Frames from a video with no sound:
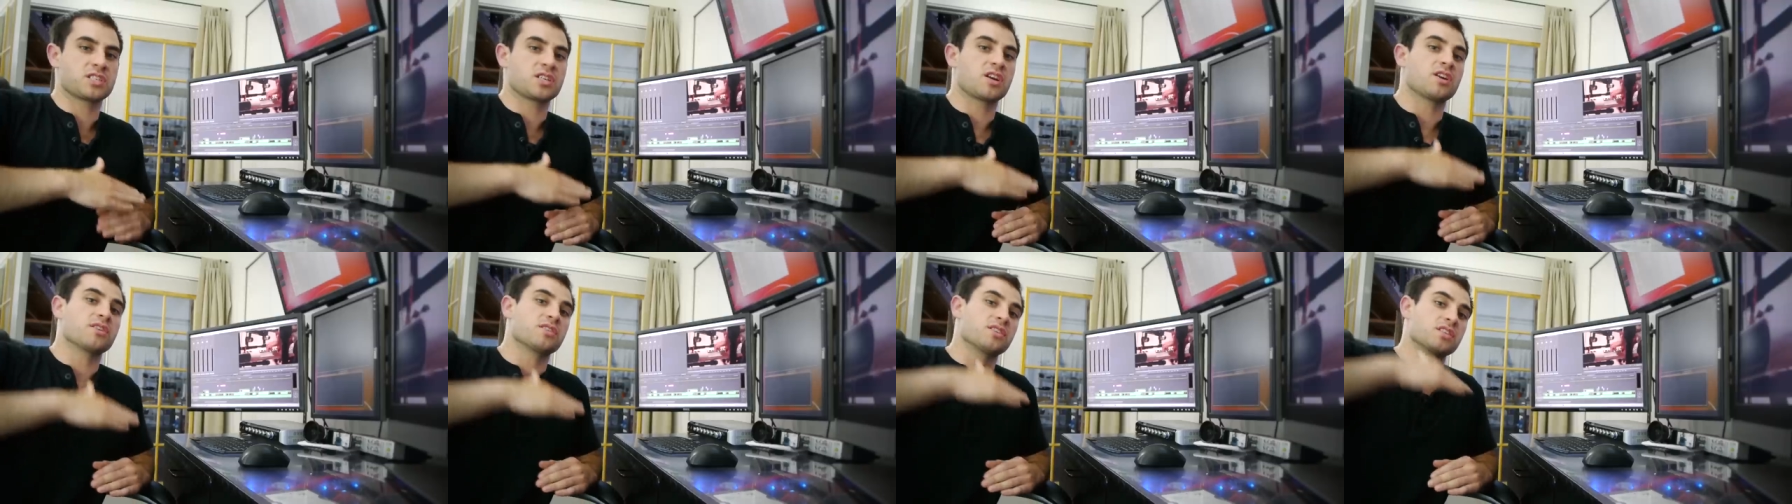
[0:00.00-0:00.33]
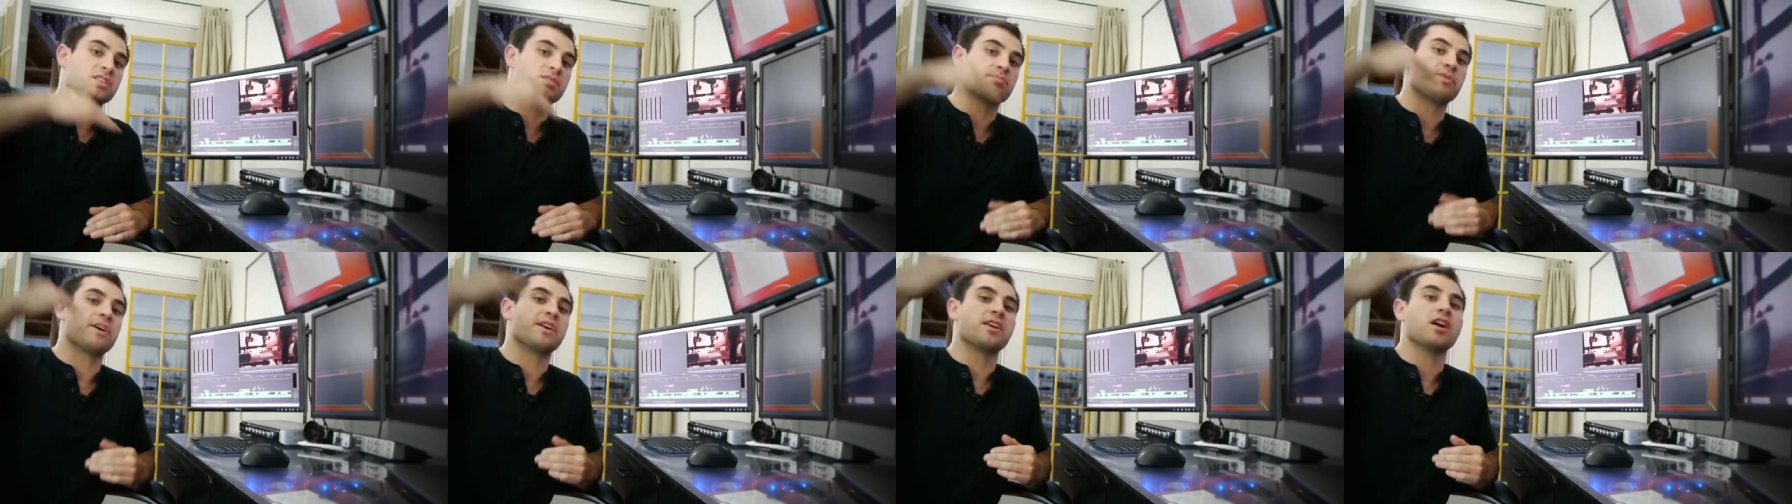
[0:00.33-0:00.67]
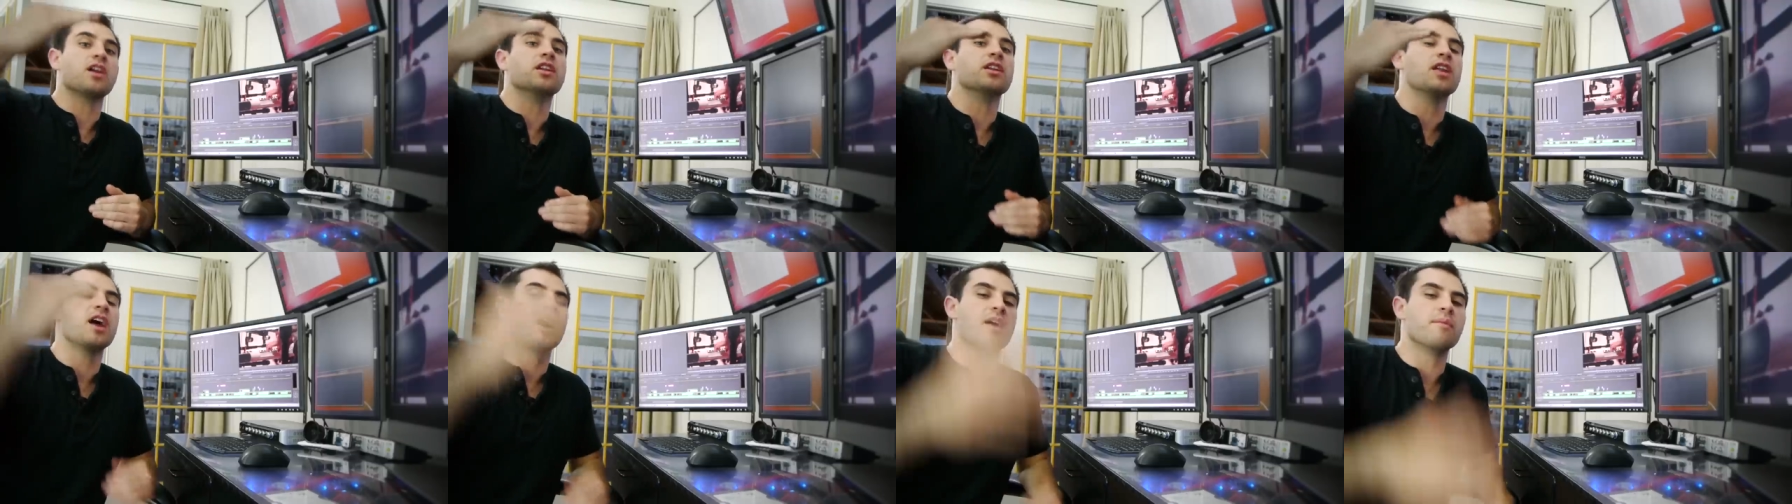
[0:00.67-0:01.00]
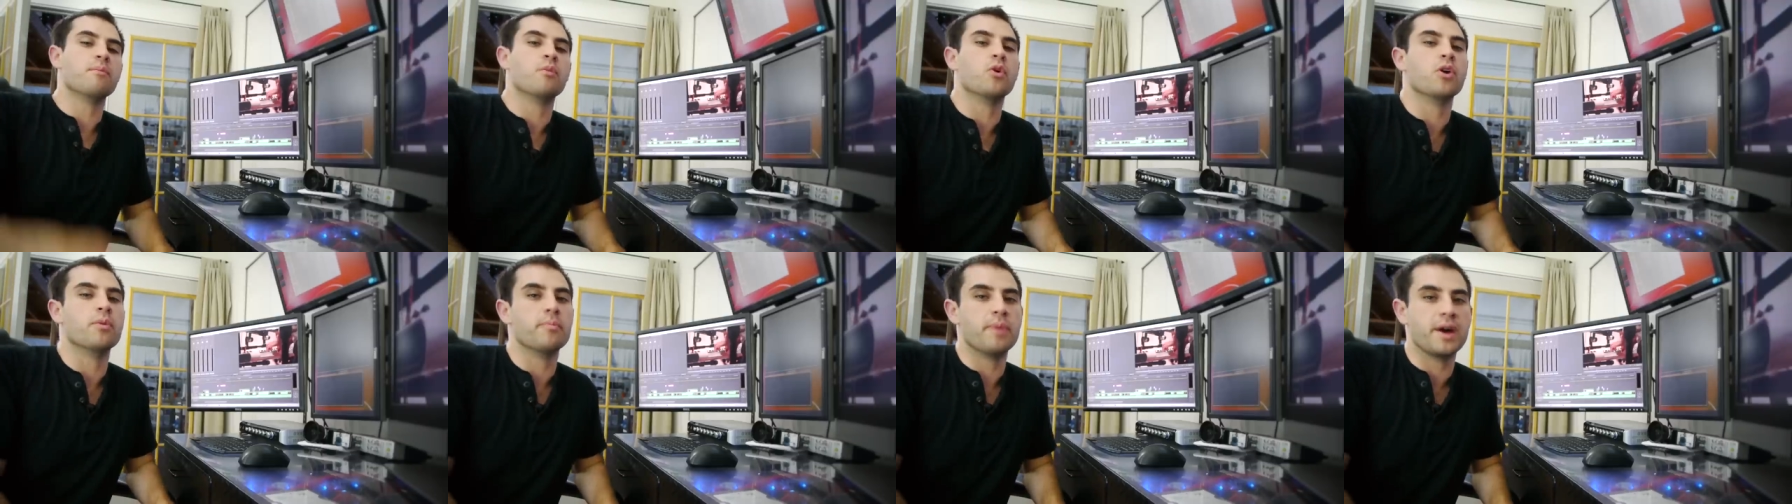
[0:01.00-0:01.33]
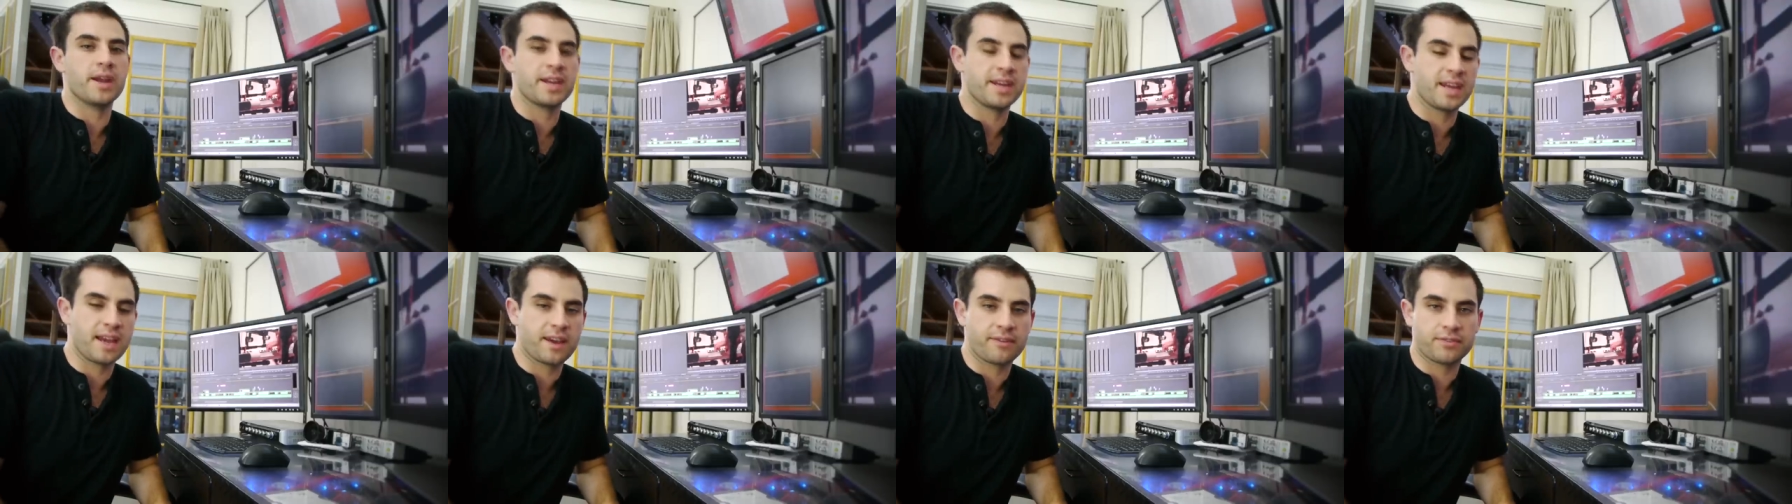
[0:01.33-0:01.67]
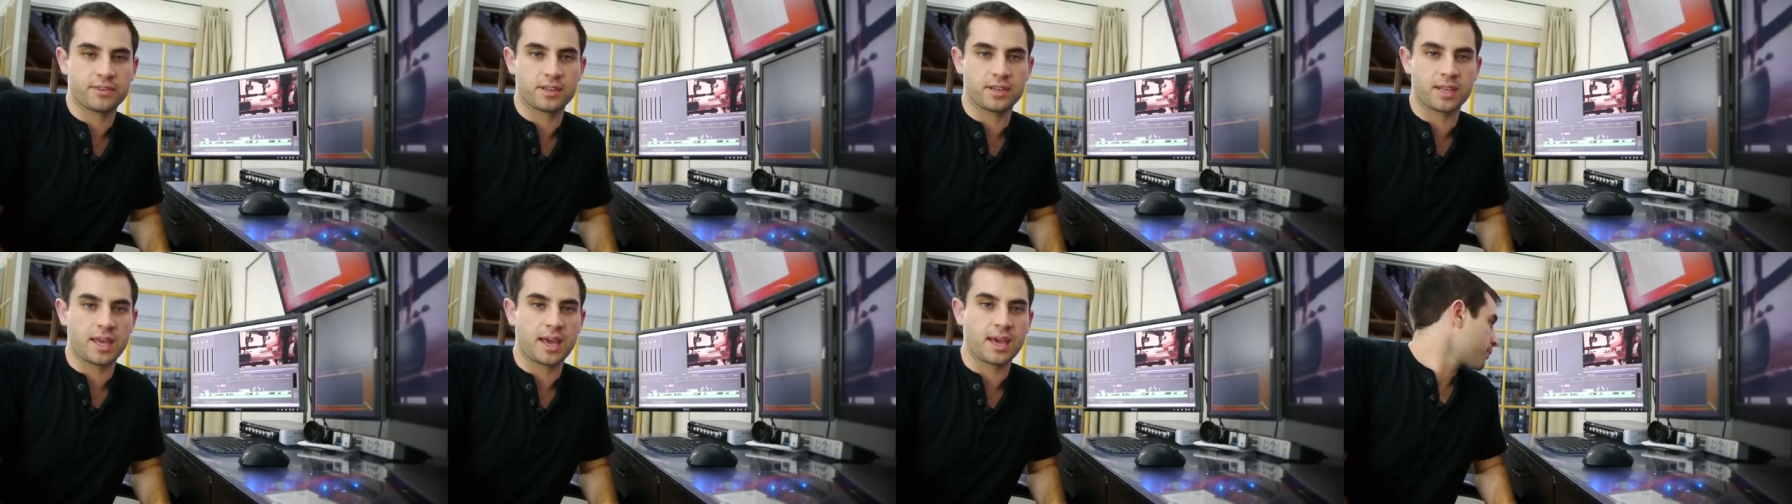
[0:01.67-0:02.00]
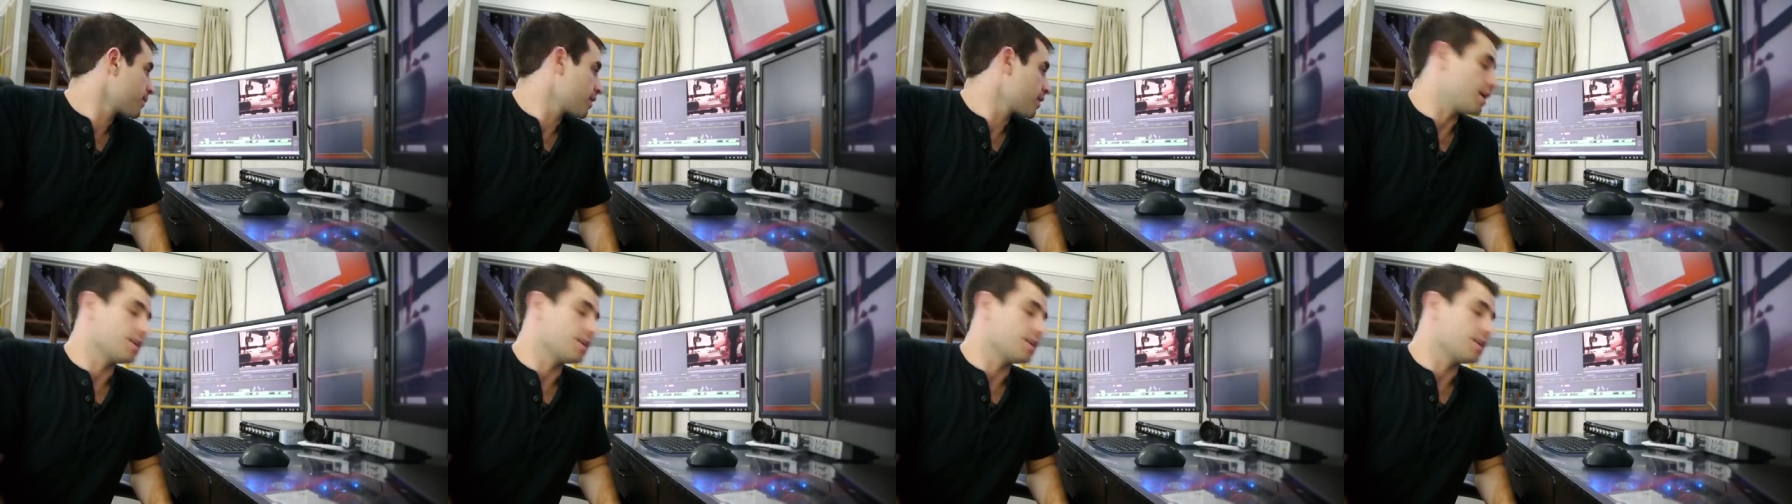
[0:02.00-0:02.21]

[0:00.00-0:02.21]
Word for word: start to spend a lot more money after that.